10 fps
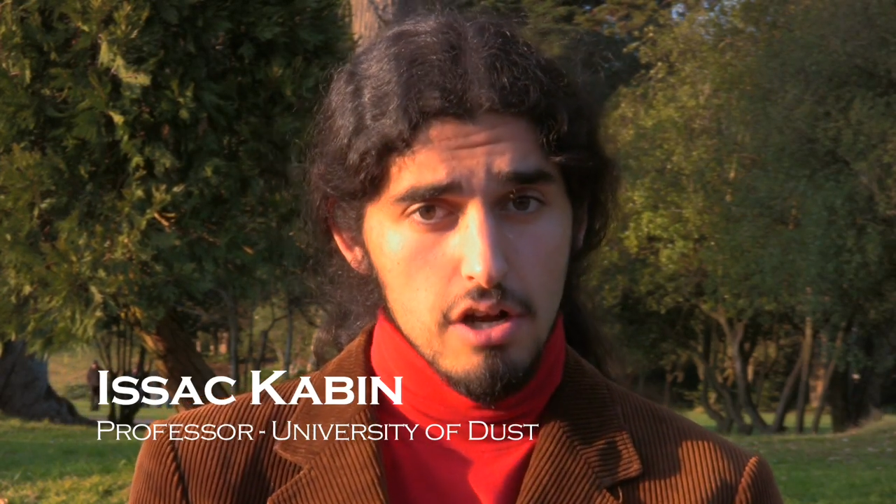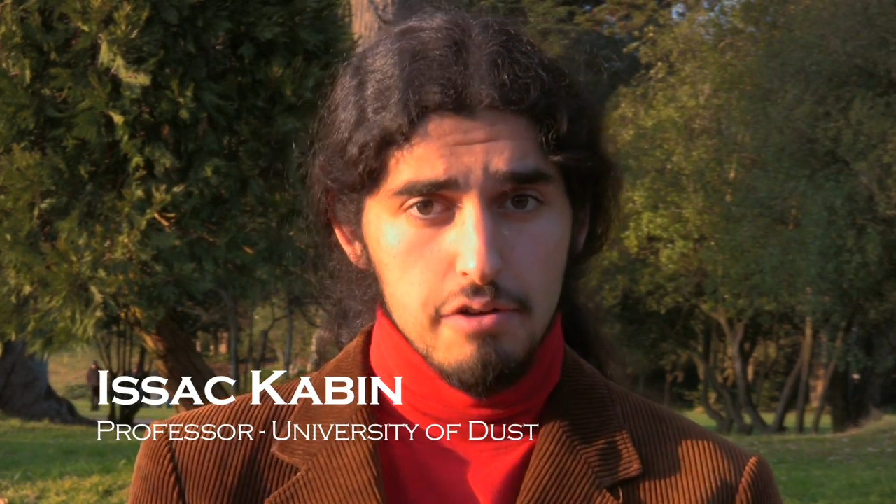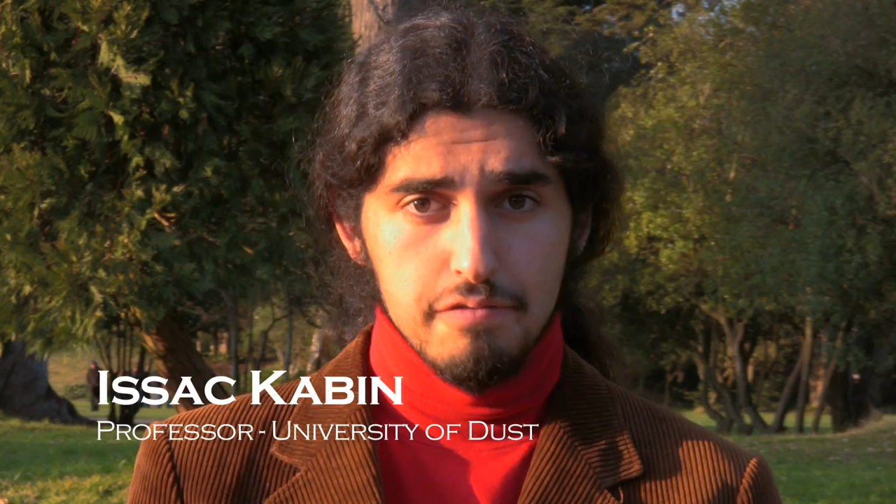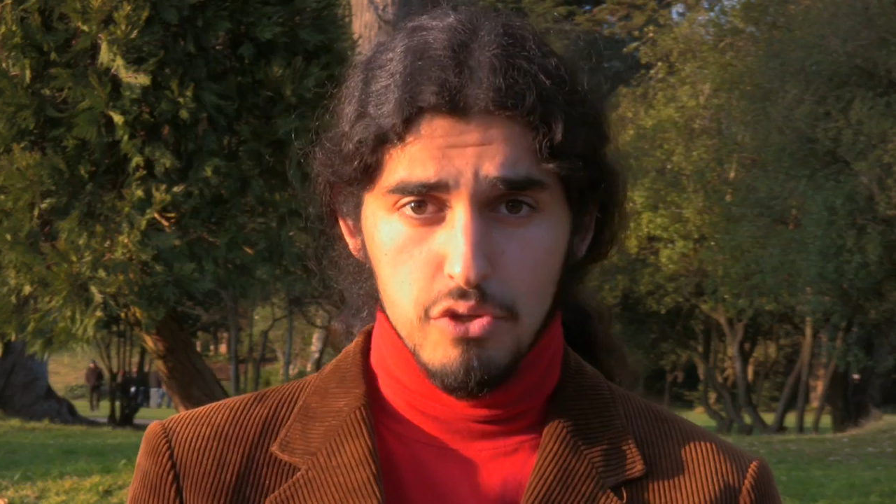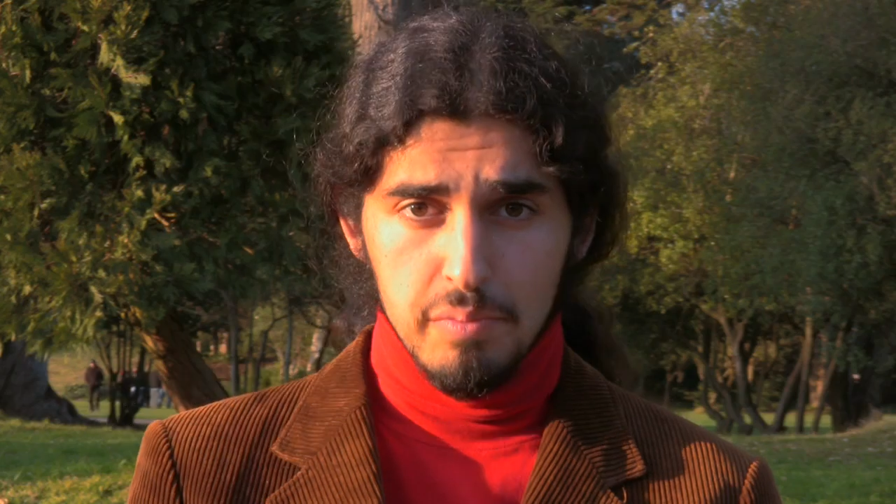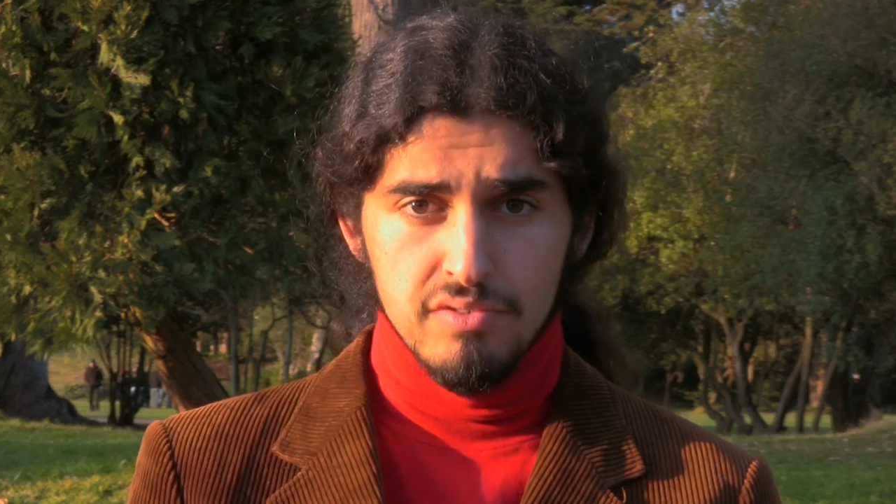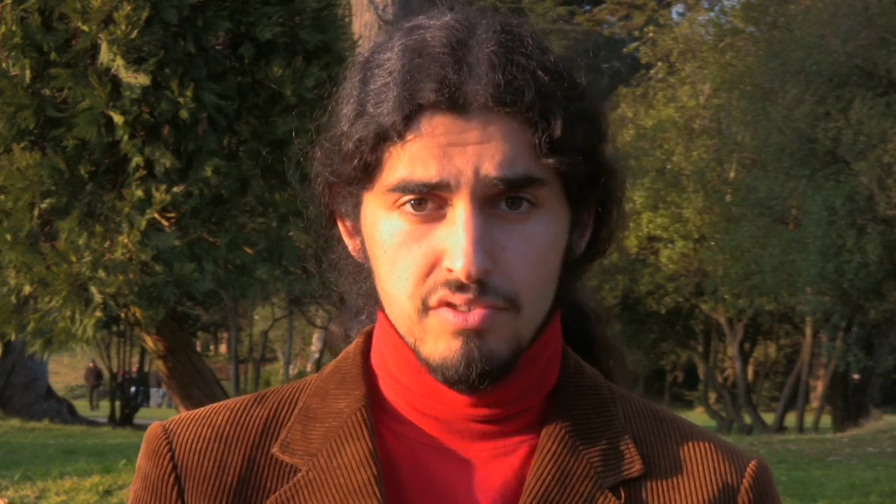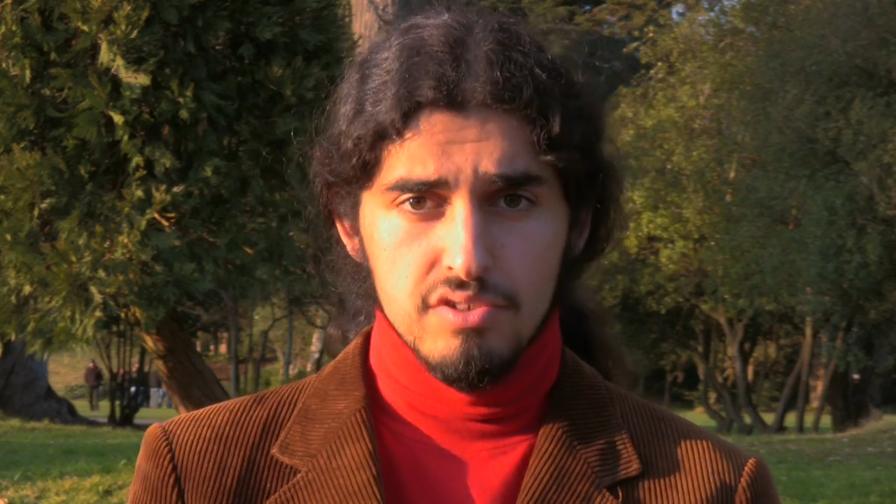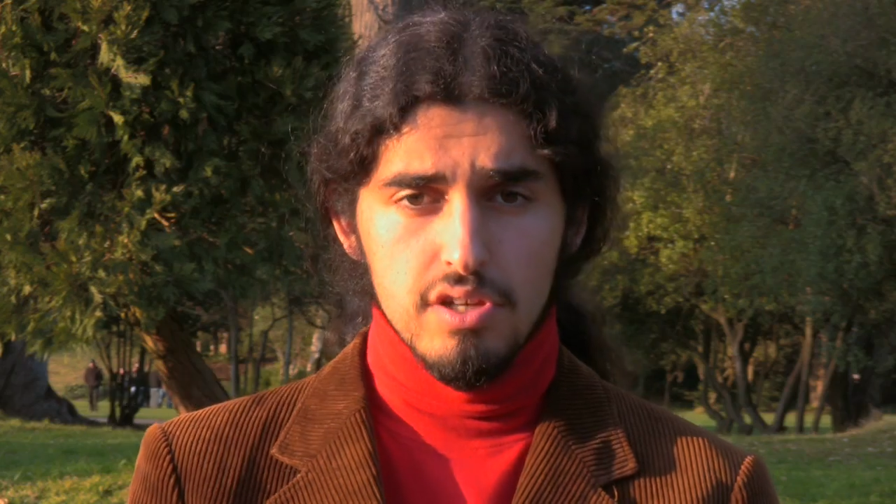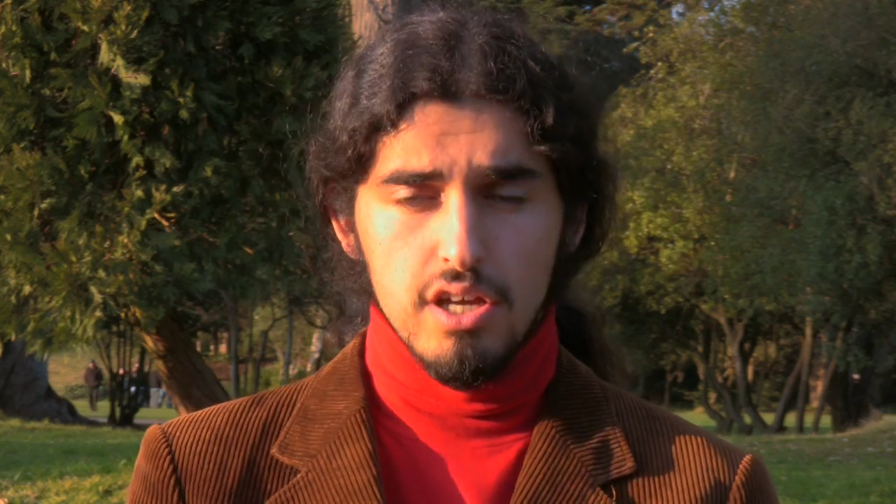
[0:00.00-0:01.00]
of
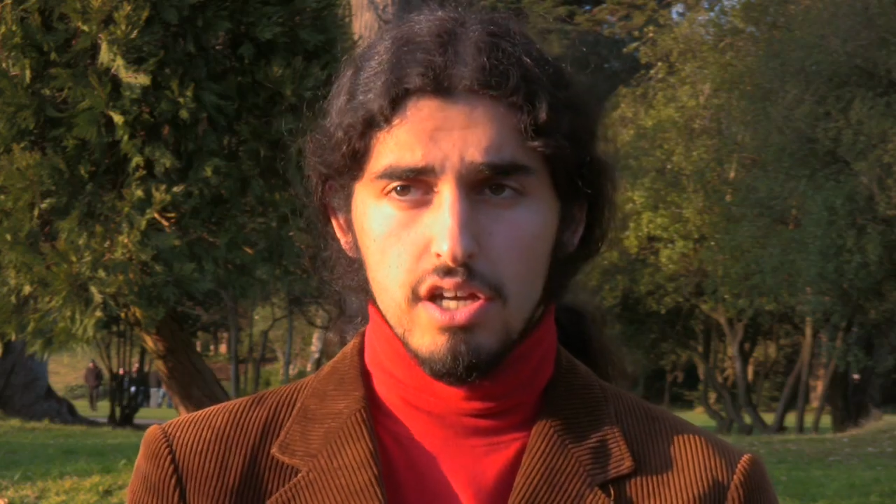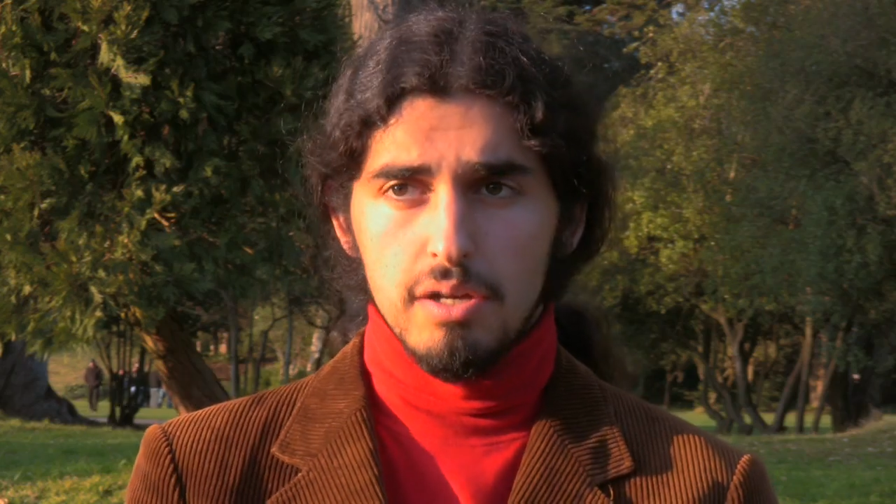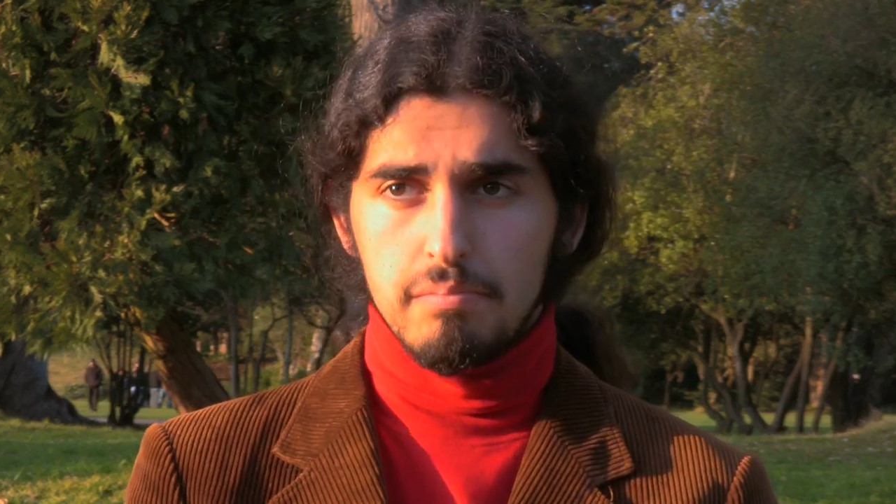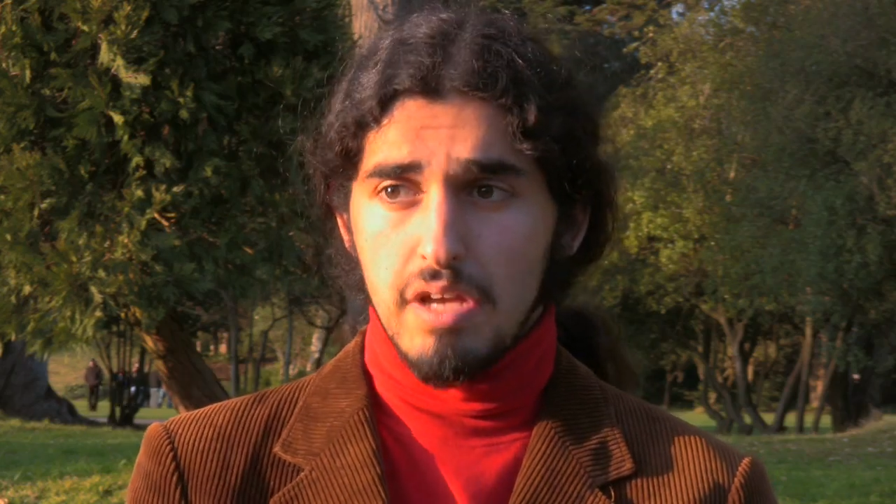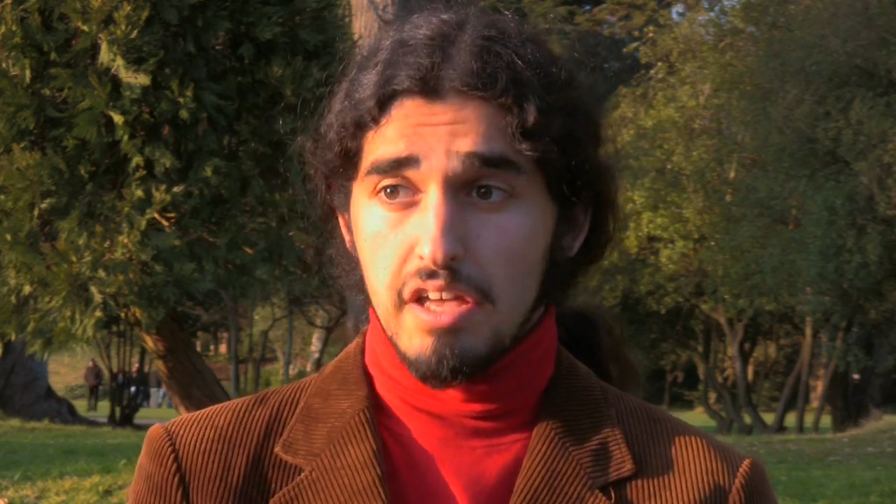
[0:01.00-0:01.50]
humans um,